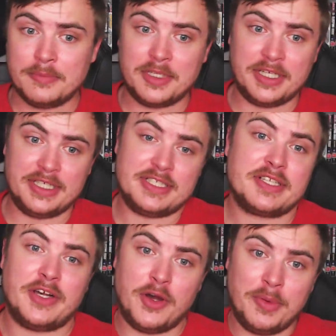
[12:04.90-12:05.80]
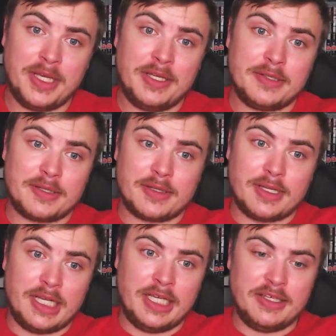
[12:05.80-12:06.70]
please comment
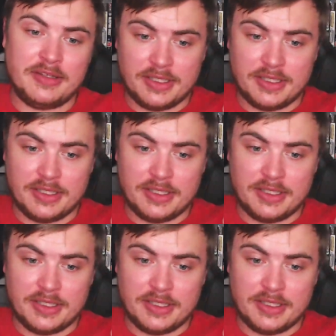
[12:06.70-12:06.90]
in